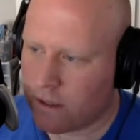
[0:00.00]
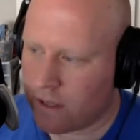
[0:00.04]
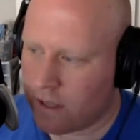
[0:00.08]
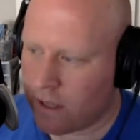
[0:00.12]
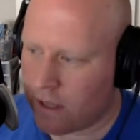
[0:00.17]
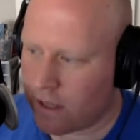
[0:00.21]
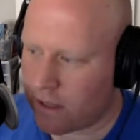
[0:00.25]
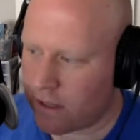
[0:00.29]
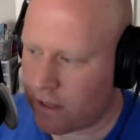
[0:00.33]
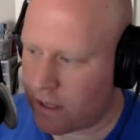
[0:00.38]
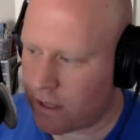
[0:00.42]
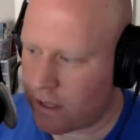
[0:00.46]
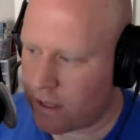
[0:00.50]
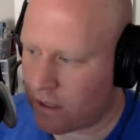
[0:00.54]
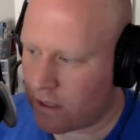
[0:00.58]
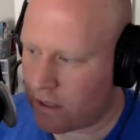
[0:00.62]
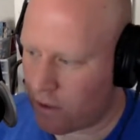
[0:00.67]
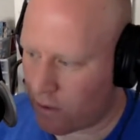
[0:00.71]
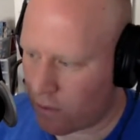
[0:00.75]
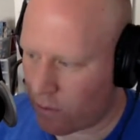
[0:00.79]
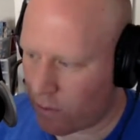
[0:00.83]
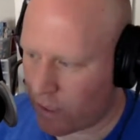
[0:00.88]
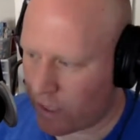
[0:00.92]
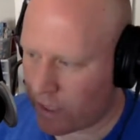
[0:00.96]
And then
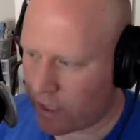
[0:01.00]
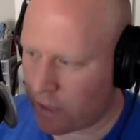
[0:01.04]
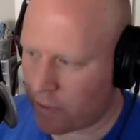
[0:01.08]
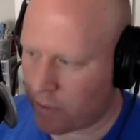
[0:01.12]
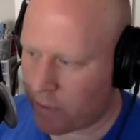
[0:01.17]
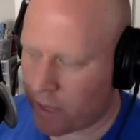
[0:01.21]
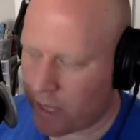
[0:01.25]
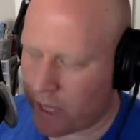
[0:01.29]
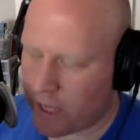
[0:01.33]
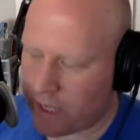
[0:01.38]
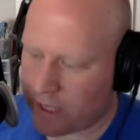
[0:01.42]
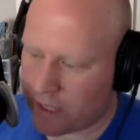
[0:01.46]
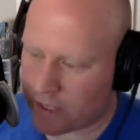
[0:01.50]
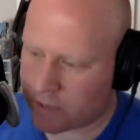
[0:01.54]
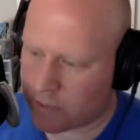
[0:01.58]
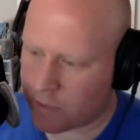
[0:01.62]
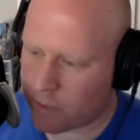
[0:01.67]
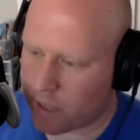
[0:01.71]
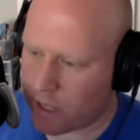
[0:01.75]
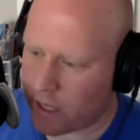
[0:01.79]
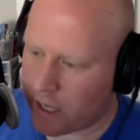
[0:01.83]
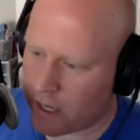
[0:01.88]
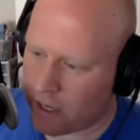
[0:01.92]
your weekly planning is planning